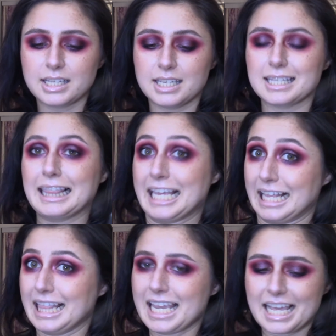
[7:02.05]
is
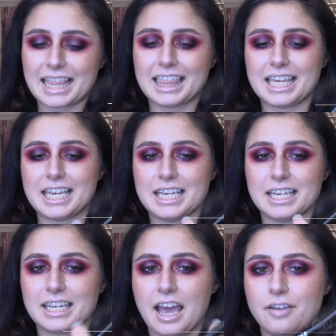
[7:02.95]
lately
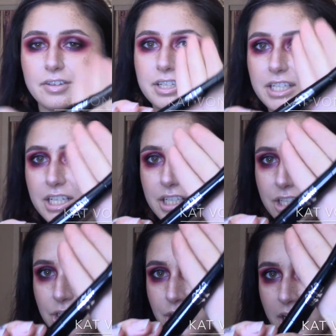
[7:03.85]
the Kat Von D's
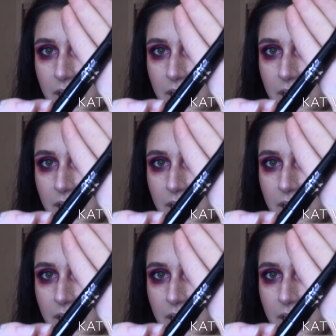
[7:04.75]
Shade